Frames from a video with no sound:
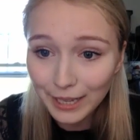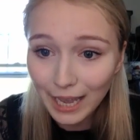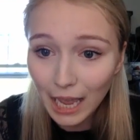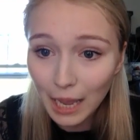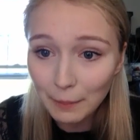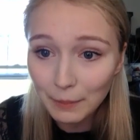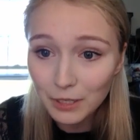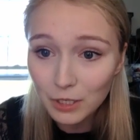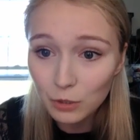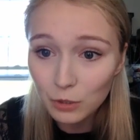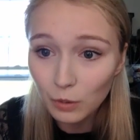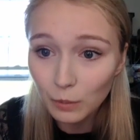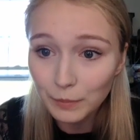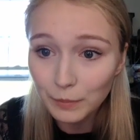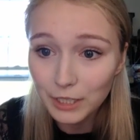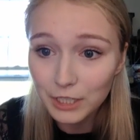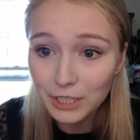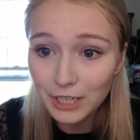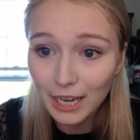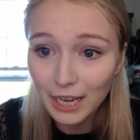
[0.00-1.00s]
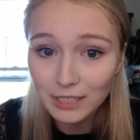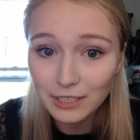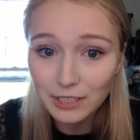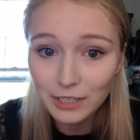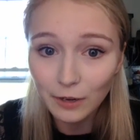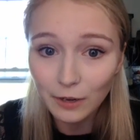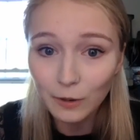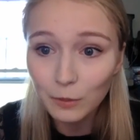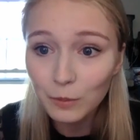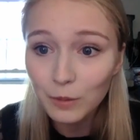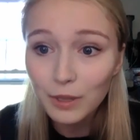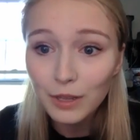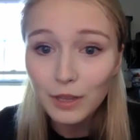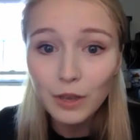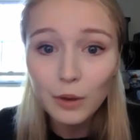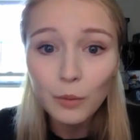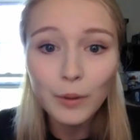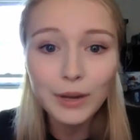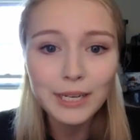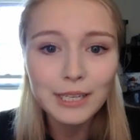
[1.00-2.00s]
happened to him in the chateau
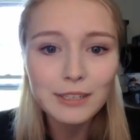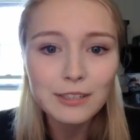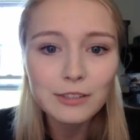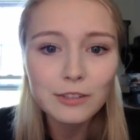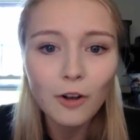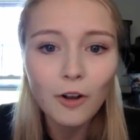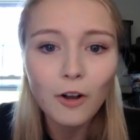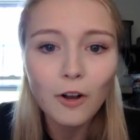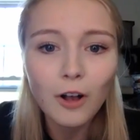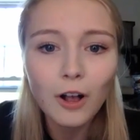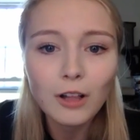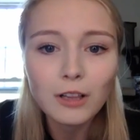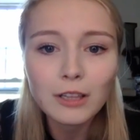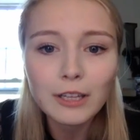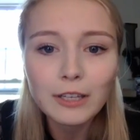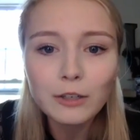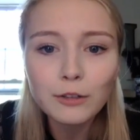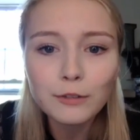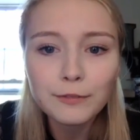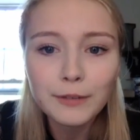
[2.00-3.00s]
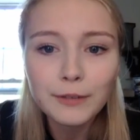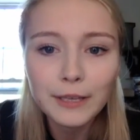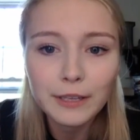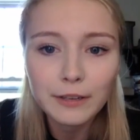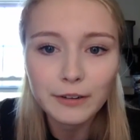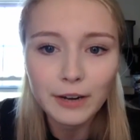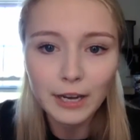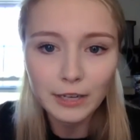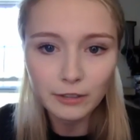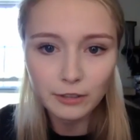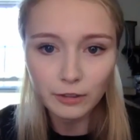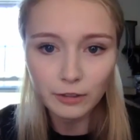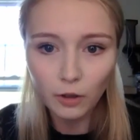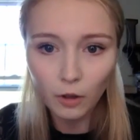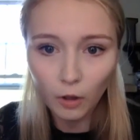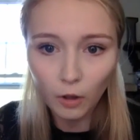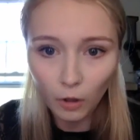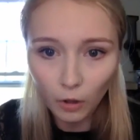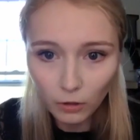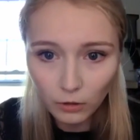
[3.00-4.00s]
when he saw a little figure enter the
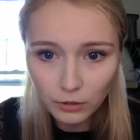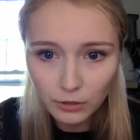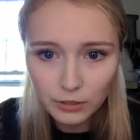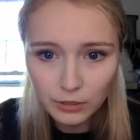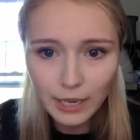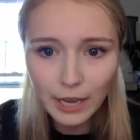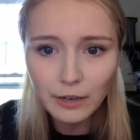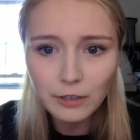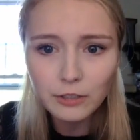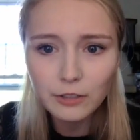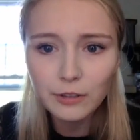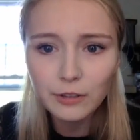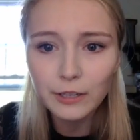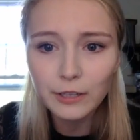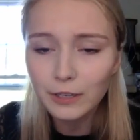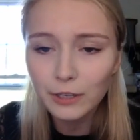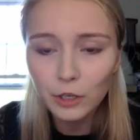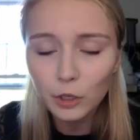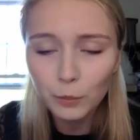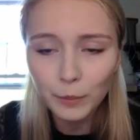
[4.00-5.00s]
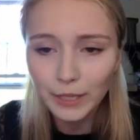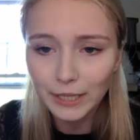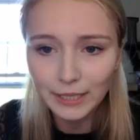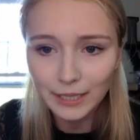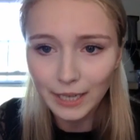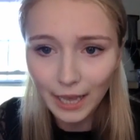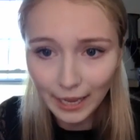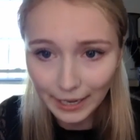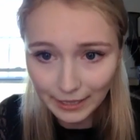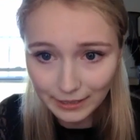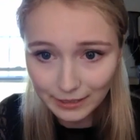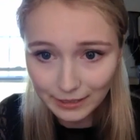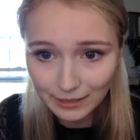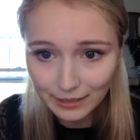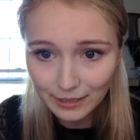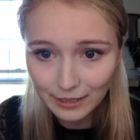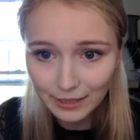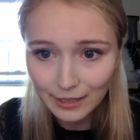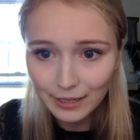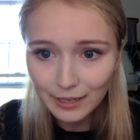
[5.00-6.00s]
hall, scarcely a cubit in height.
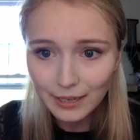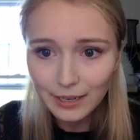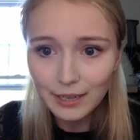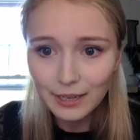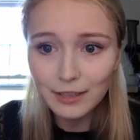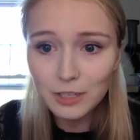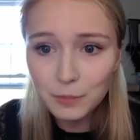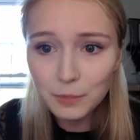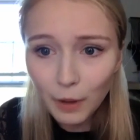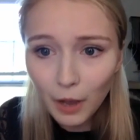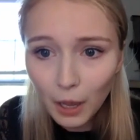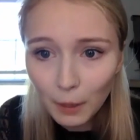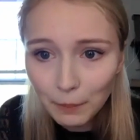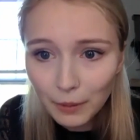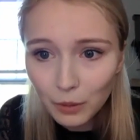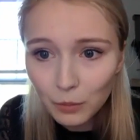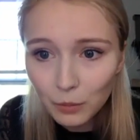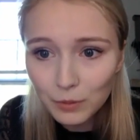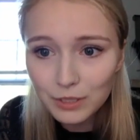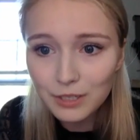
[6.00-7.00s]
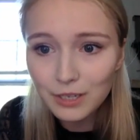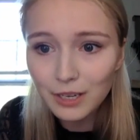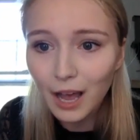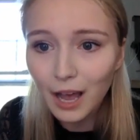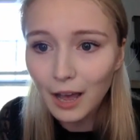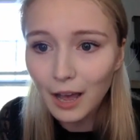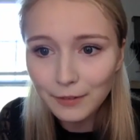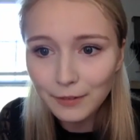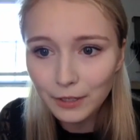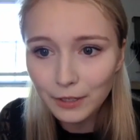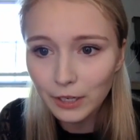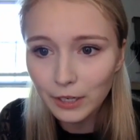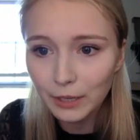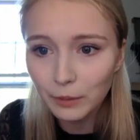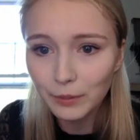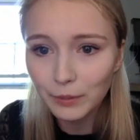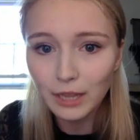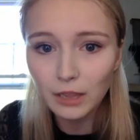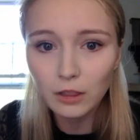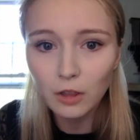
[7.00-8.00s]
This poppet was covered
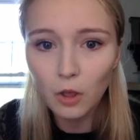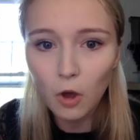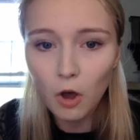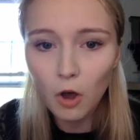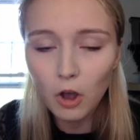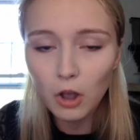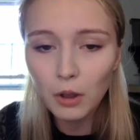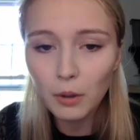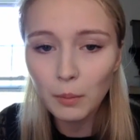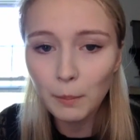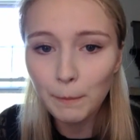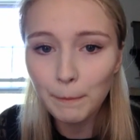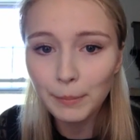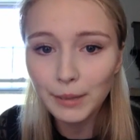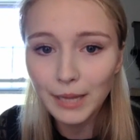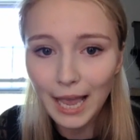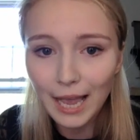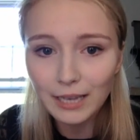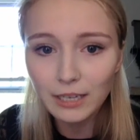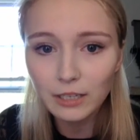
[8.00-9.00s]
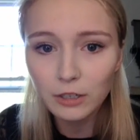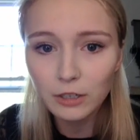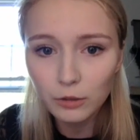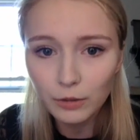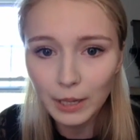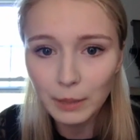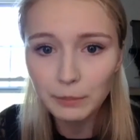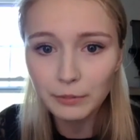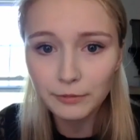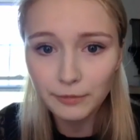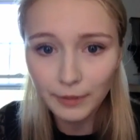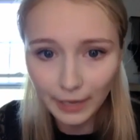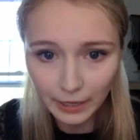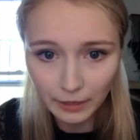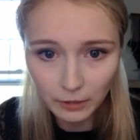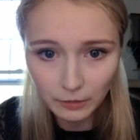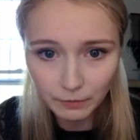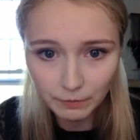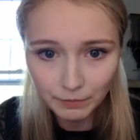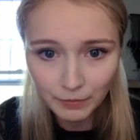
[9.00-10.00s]
with a long black crepe
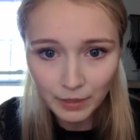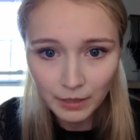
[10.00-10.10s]
veil.